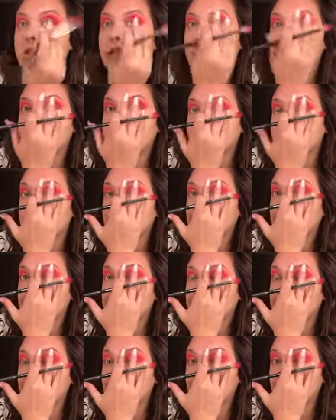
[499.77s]
since it gets
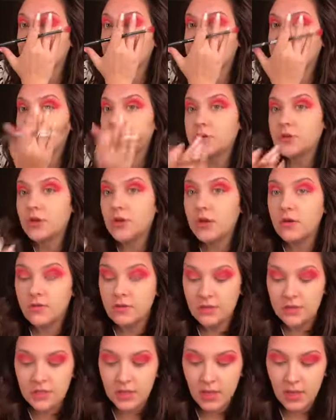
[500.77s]
too close to your
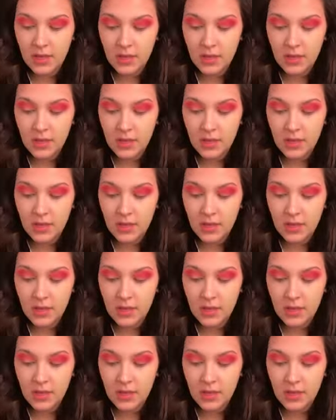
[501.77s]
nose.